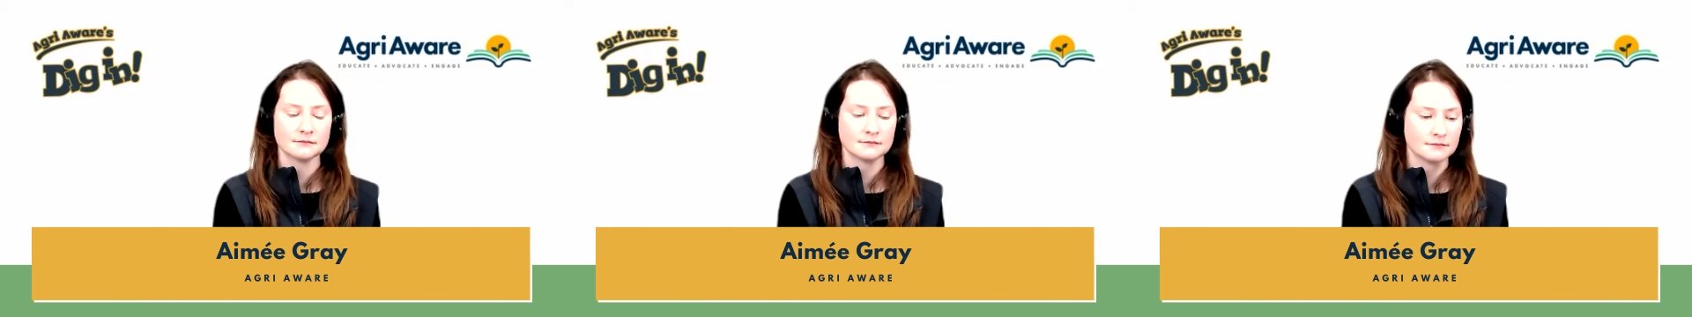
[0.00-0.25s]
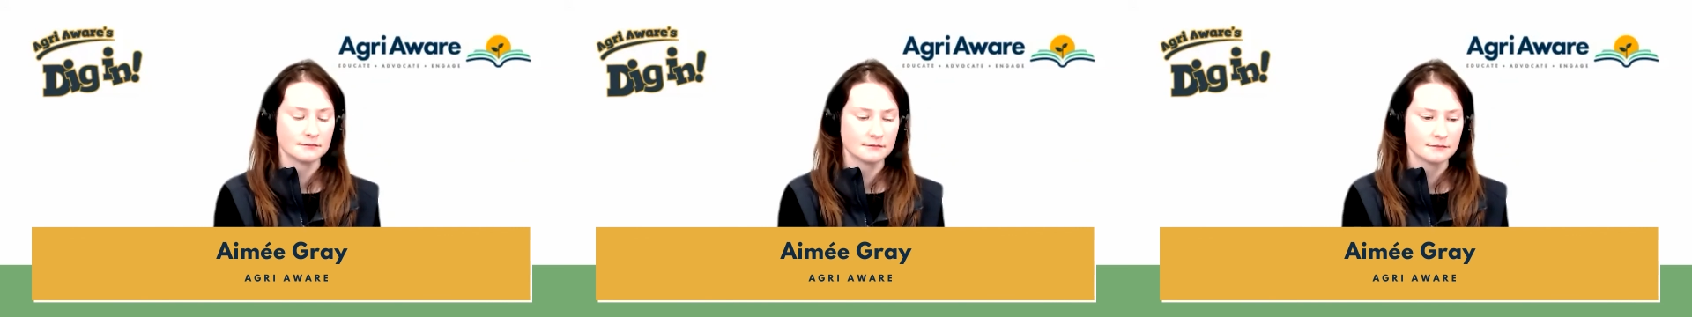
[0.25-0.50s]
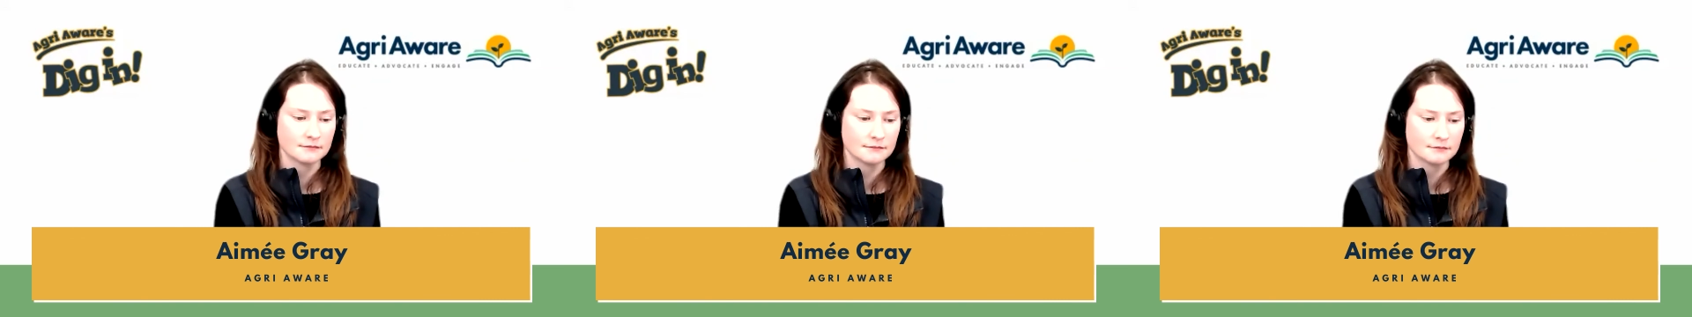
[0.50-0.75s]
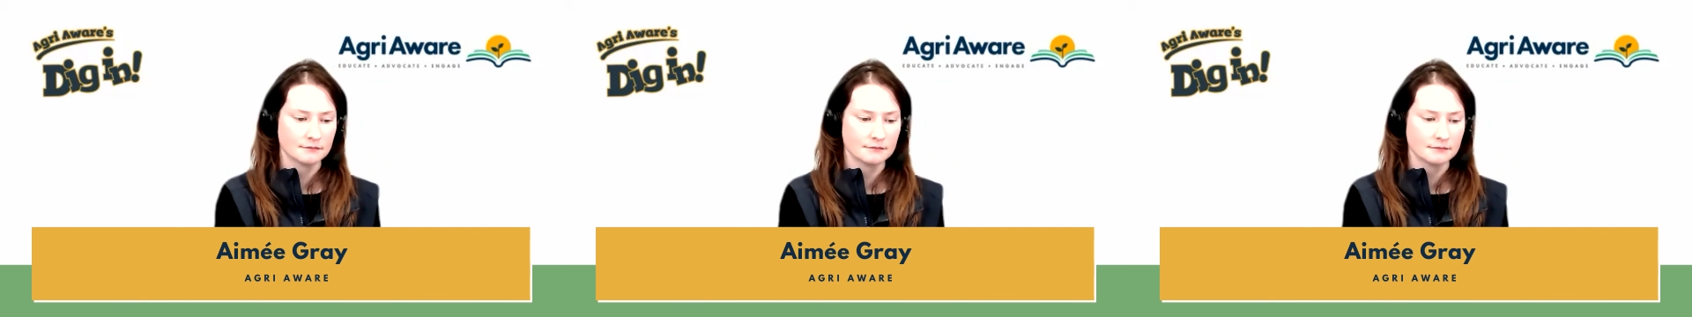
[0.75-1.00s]

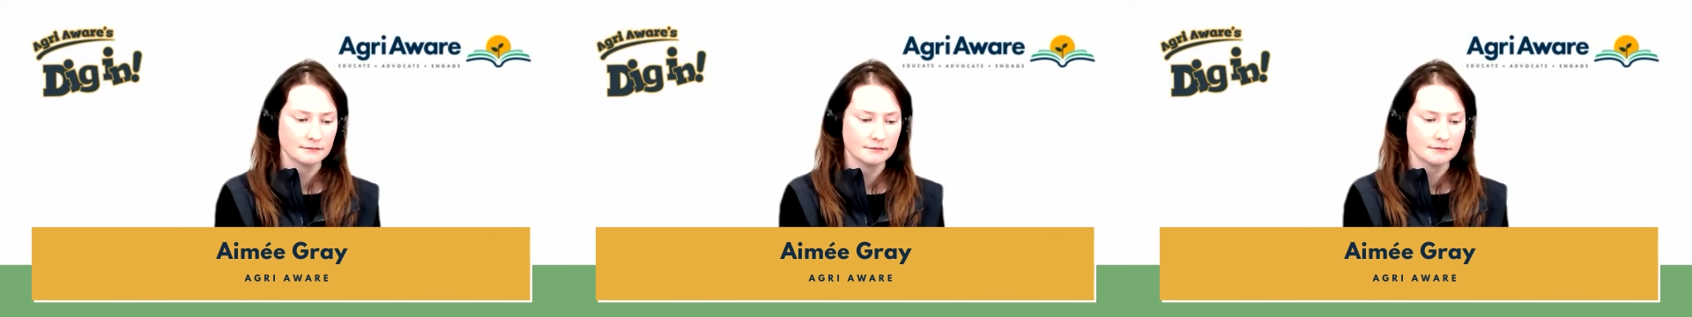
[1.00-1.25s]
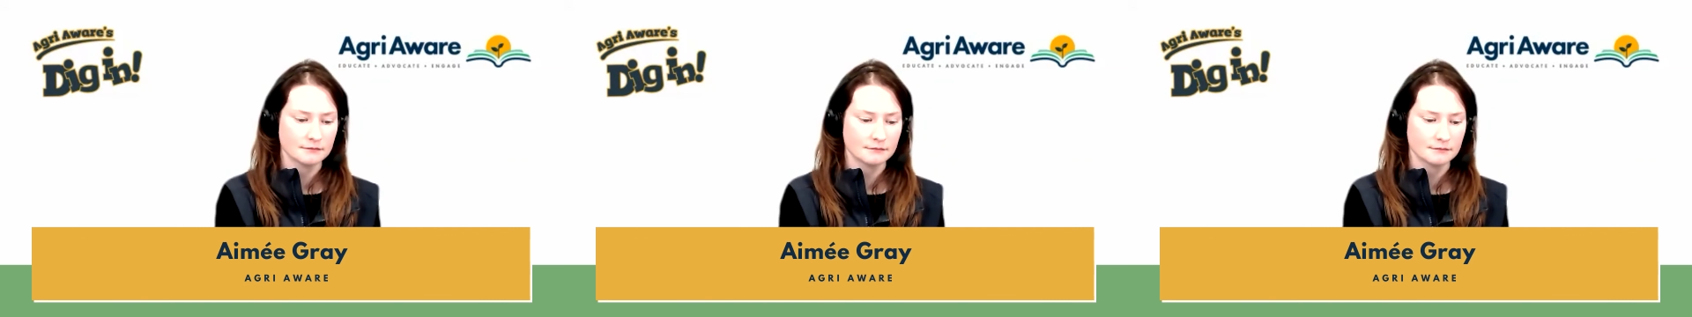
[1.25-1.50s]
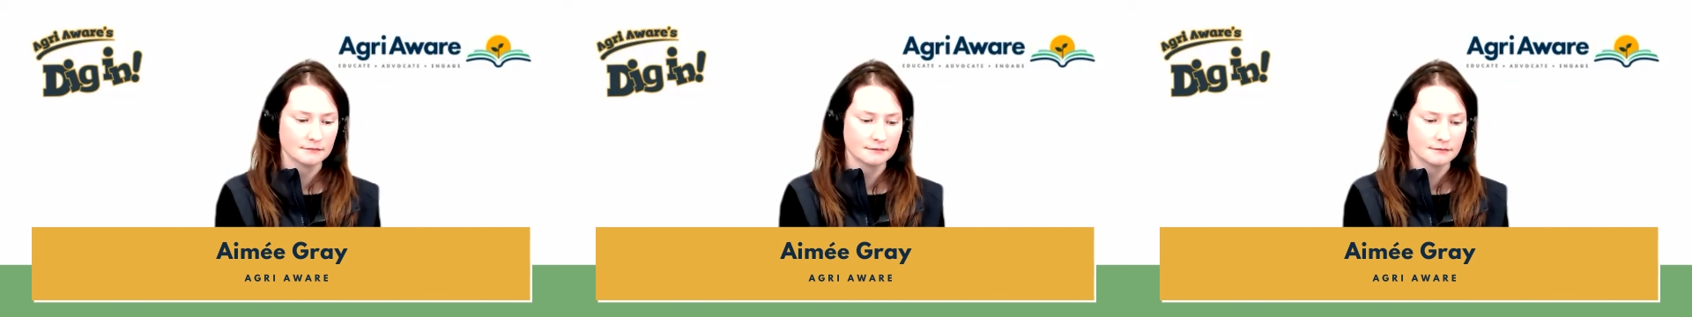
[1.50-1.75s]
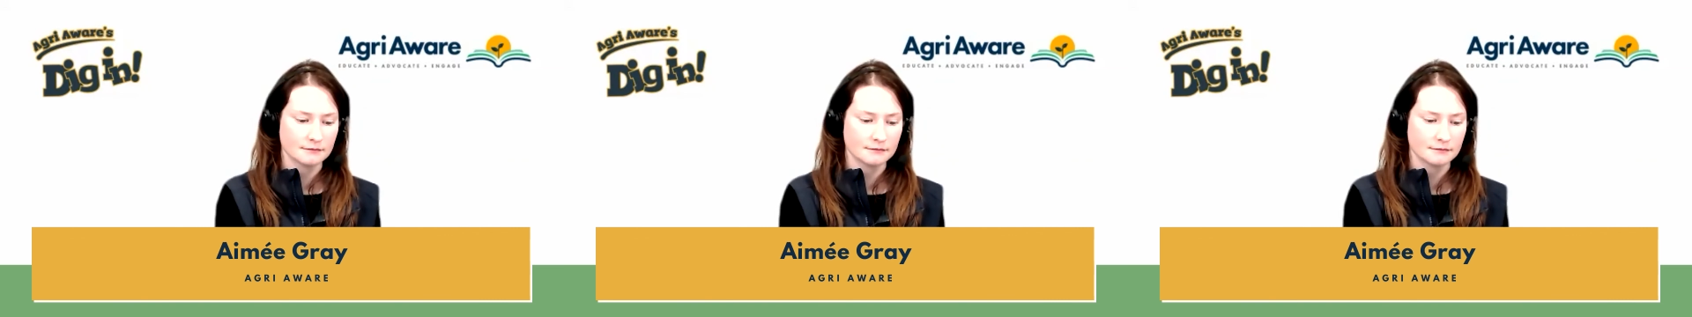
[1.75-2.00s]

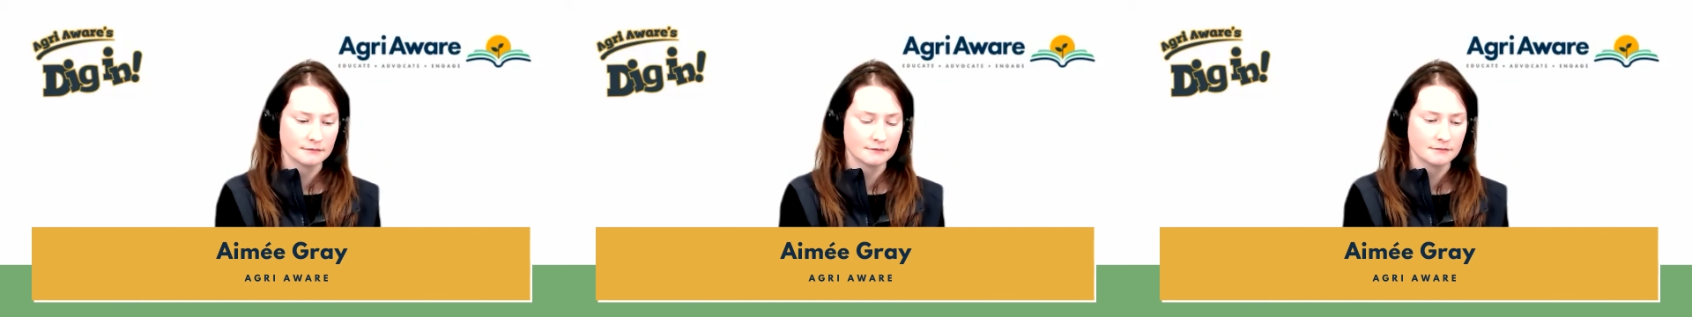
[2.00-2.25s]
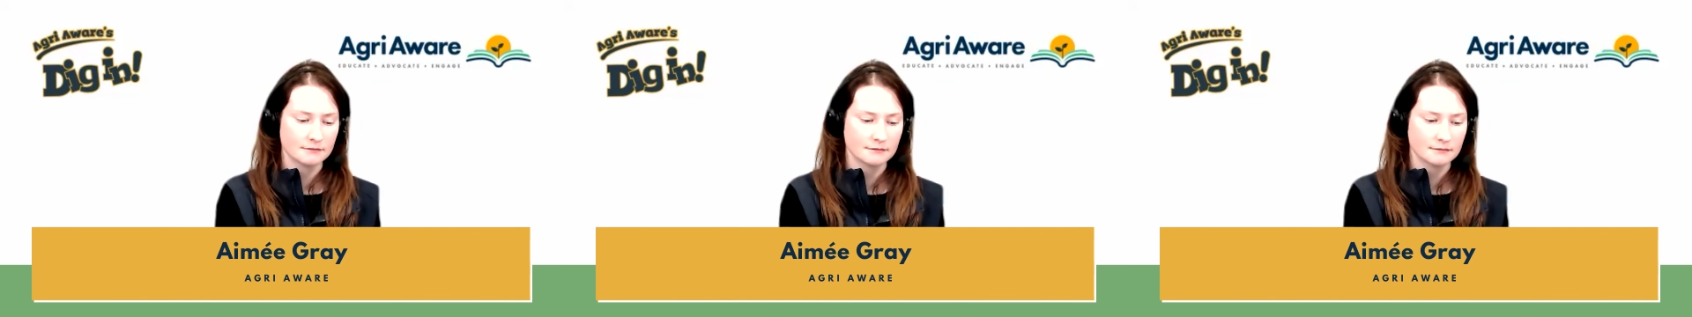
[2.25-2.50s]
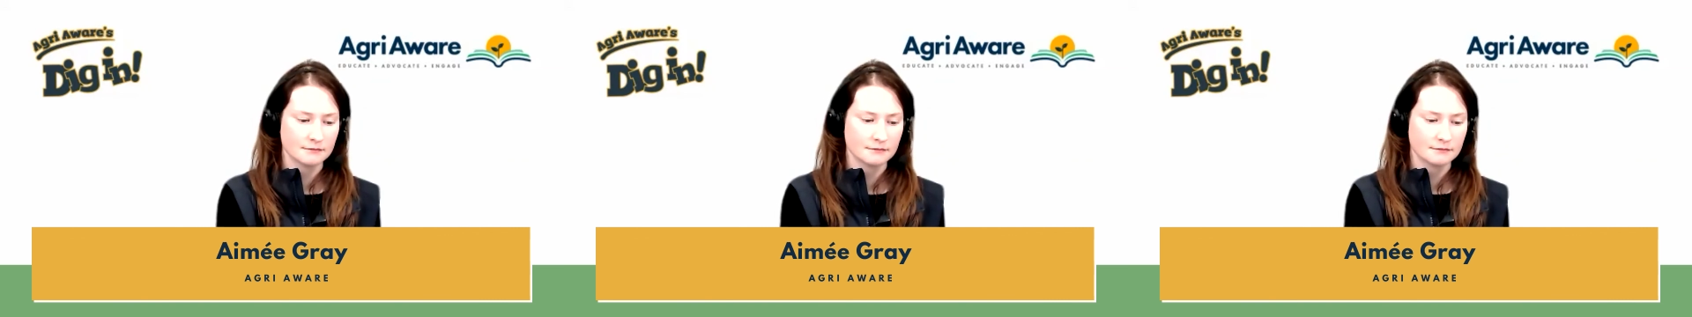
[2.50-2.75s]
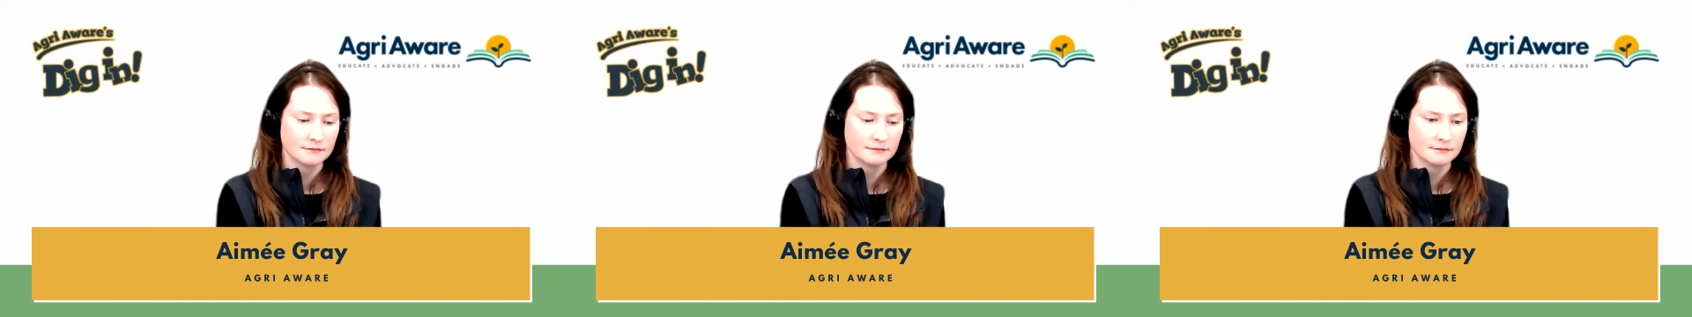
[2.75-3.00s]

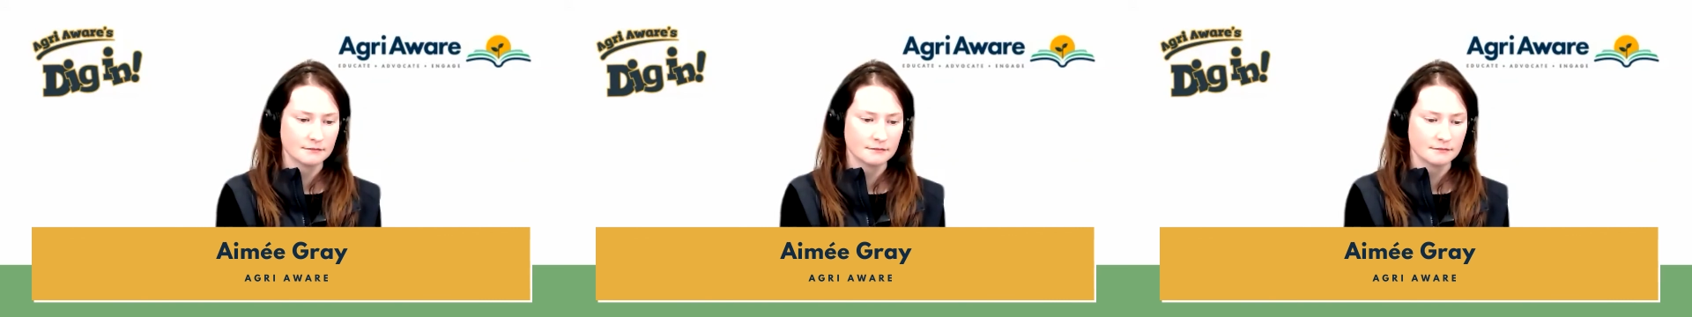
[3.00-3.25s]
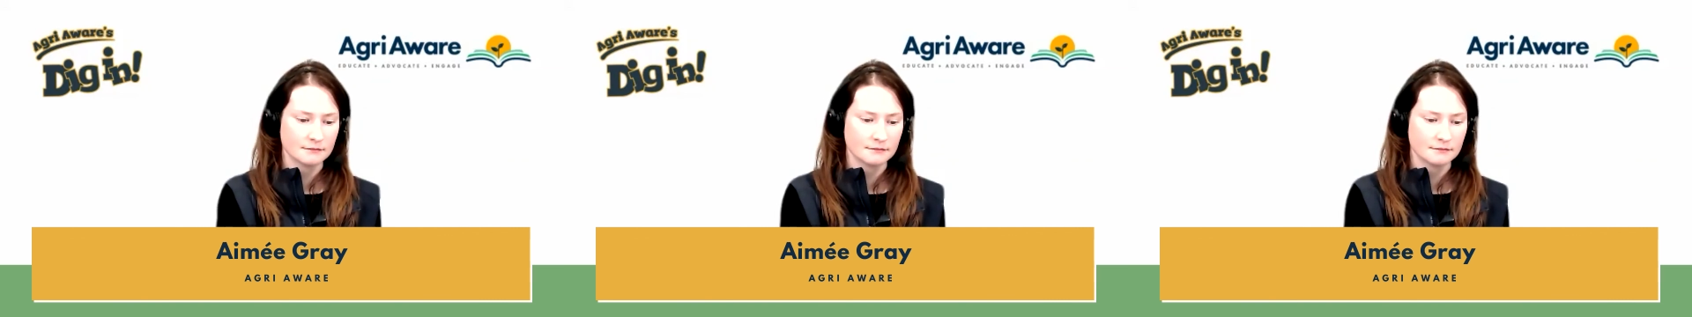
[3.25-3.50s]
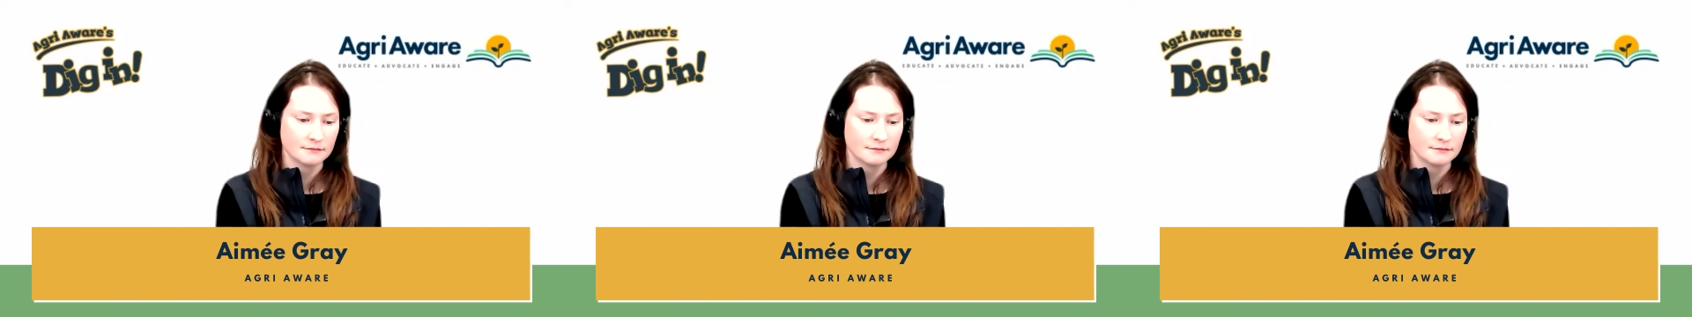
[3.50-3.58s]
(no one is talking)